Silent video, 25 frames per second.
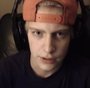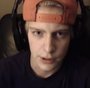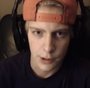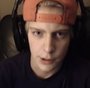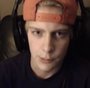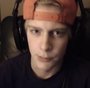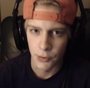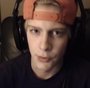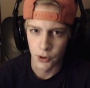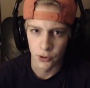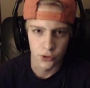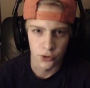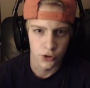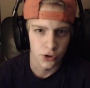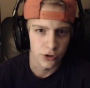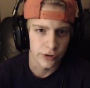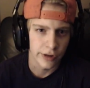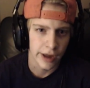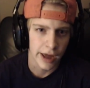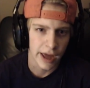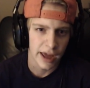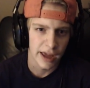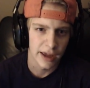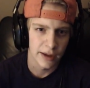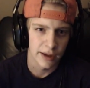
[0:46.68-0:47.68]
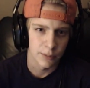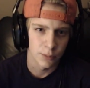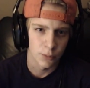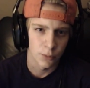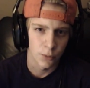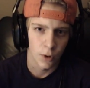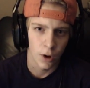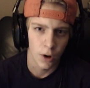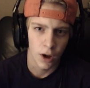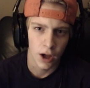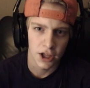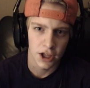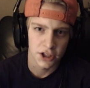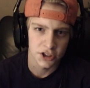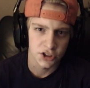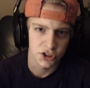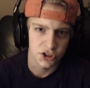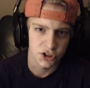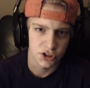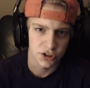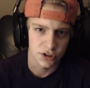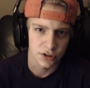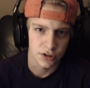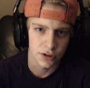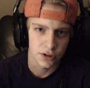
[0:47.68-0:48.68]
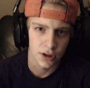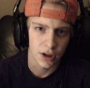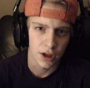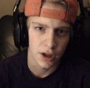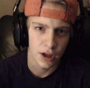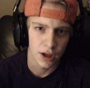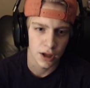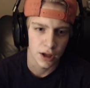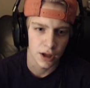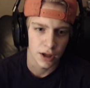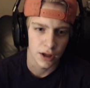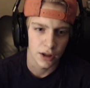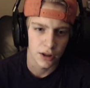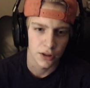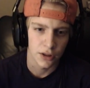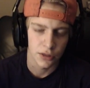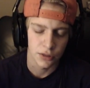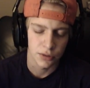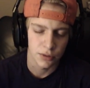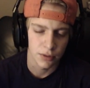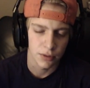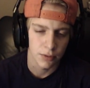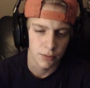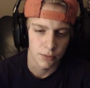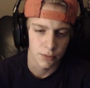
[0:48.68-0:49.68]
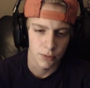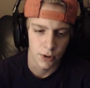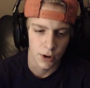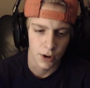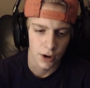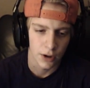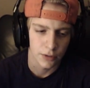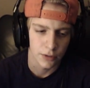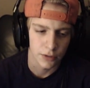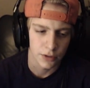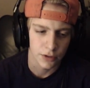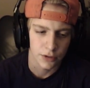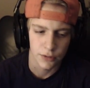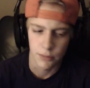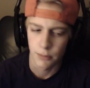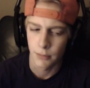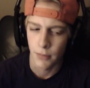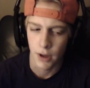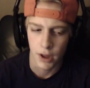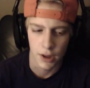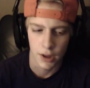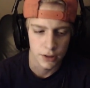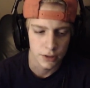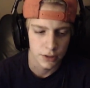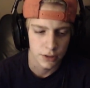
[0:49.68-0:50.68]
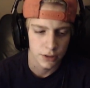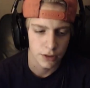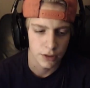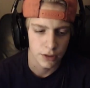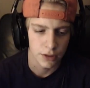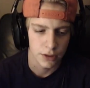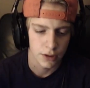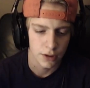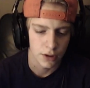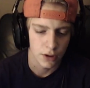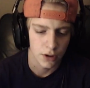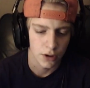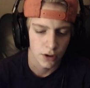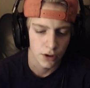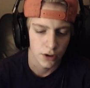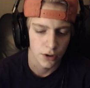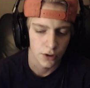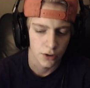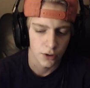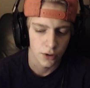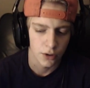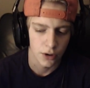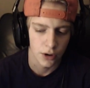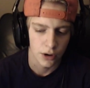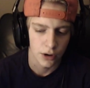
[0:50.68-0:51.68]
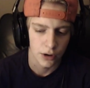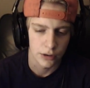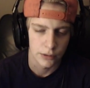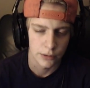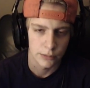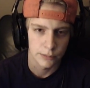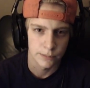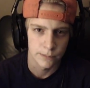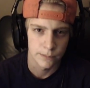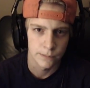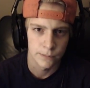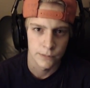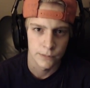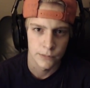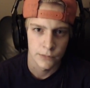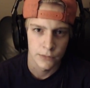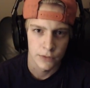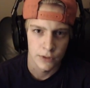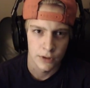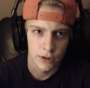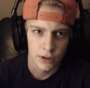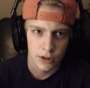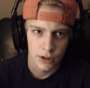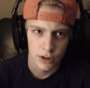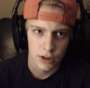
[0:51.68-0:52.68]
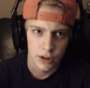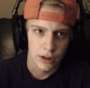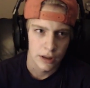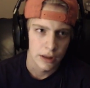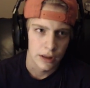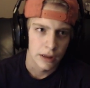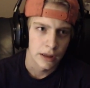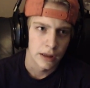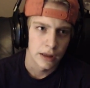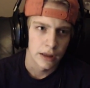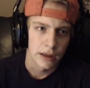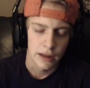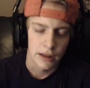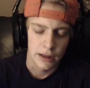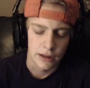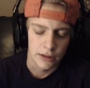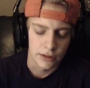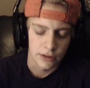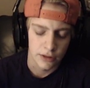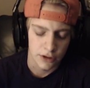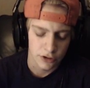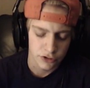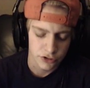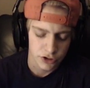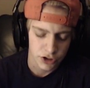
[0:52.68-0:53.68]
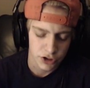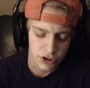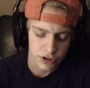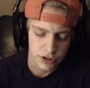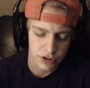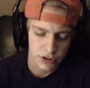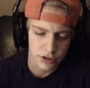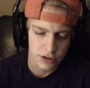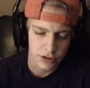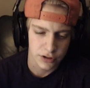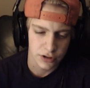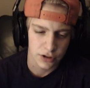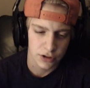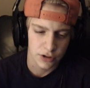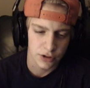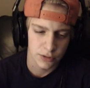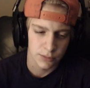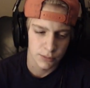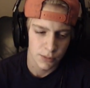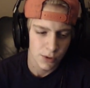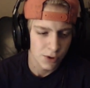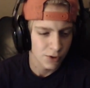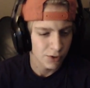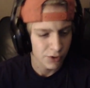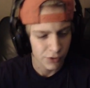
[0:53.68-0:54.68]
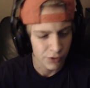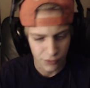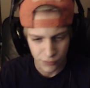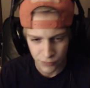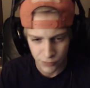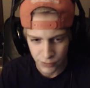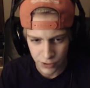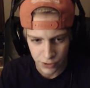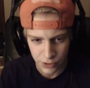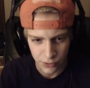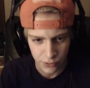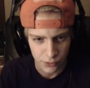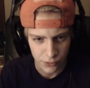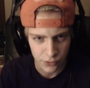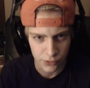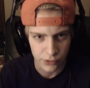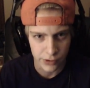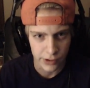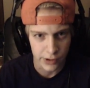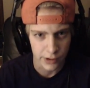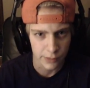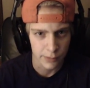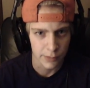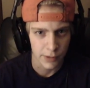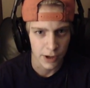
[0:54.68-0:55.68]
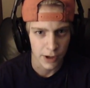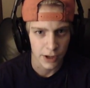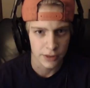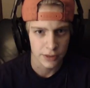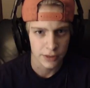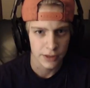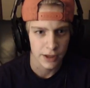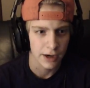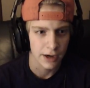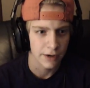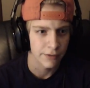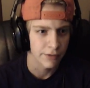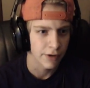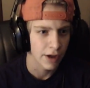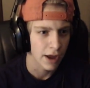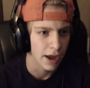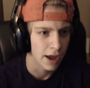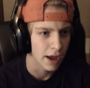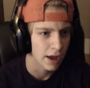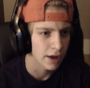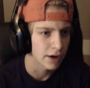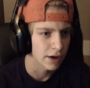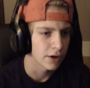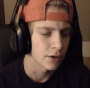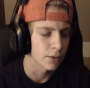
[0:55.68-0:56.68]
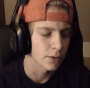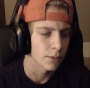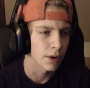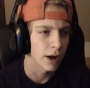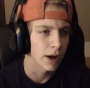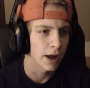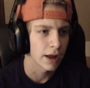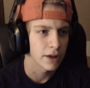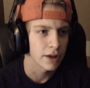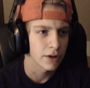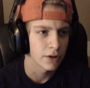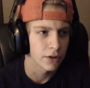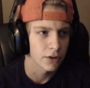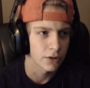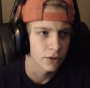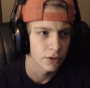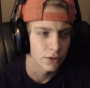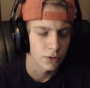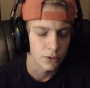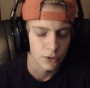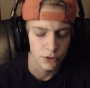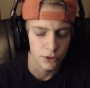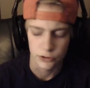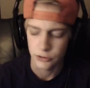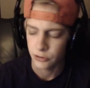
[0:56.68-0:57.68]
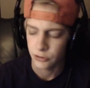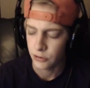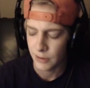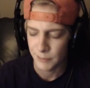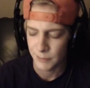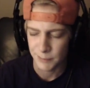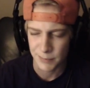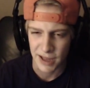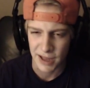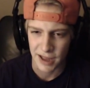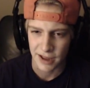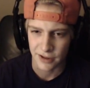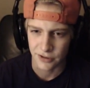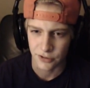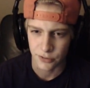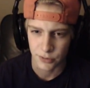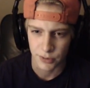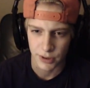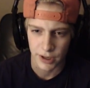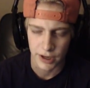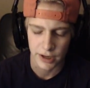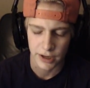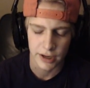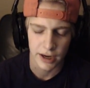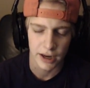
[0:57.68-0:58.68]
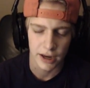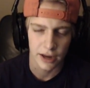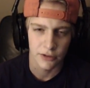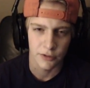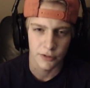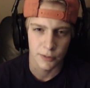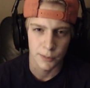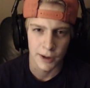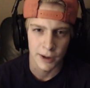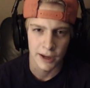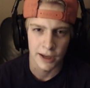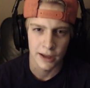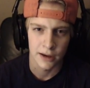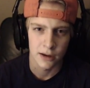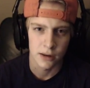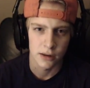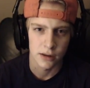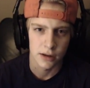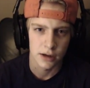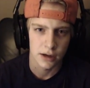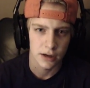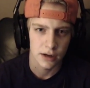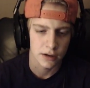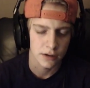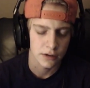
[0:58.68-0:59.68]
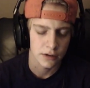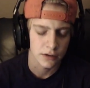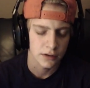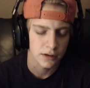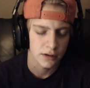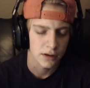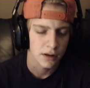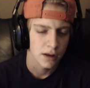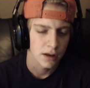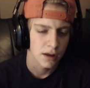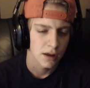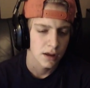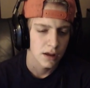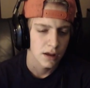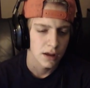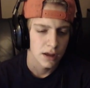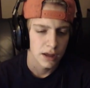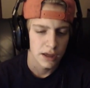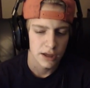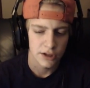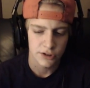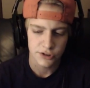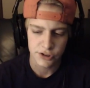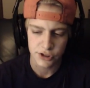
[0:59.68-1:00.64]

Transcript: most time watched uh, throughout this month. Um, And just most views in a month that I've had in a while, or the past twenty-eight days for my analytics. It's